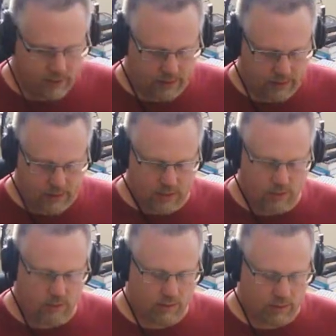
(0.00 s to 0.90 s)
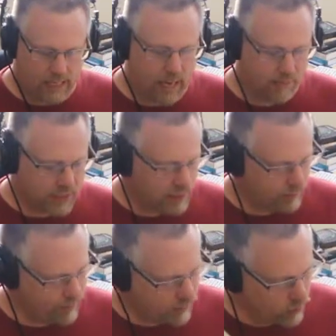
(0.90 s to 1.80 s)
that this is sort of a
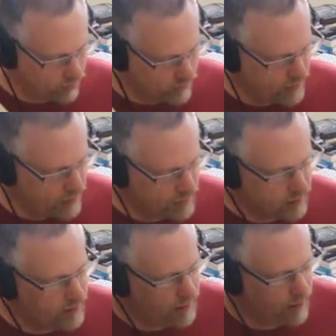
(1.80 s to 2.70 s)
laptop form factor,